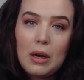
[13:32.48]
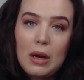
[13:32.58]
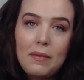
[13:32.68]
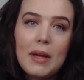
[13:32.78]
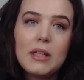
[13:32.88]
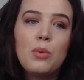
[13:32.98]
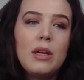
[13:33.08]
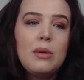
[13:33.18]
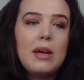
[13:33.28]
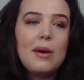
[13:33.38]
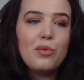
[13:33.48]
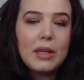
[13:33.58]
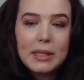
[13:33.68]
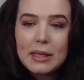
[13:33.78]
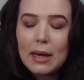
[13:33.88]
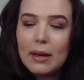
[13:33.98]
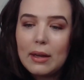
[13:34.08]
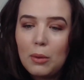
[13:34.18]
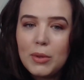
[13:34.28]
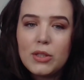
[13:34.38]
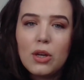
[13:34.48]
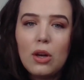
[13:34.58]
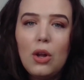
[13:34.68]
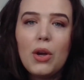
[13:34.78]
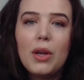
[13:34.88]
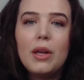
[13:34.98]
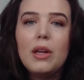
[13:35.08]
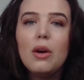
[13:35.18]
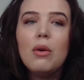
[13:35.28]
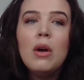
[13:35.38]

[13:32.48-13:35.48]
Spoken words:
And that's where you get really technical and we start looking at, you know,